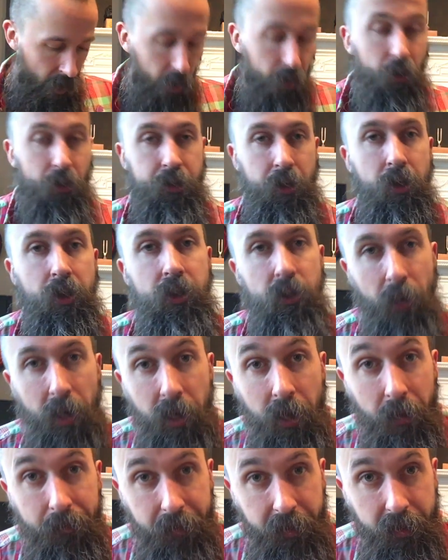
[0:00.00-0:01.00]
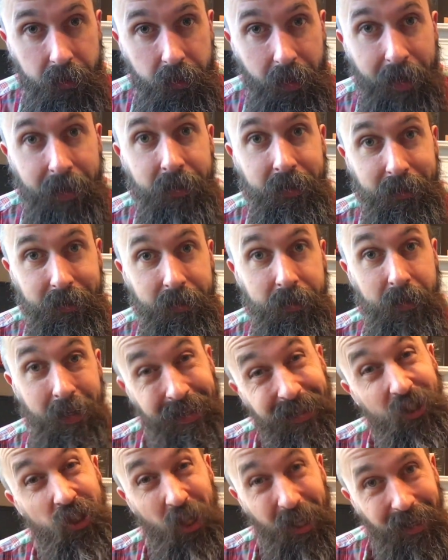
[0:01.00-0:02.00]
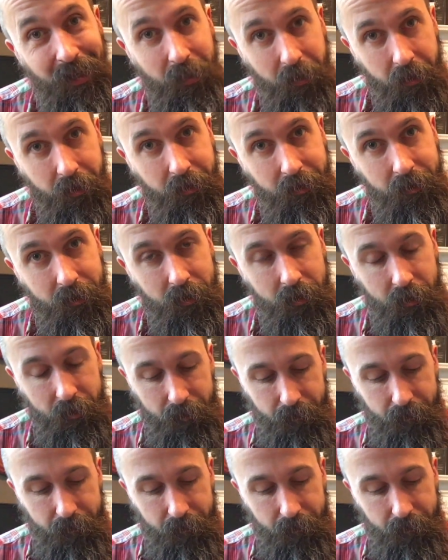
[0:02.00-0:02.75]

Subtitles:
Not only do I love it, and it is ingenious,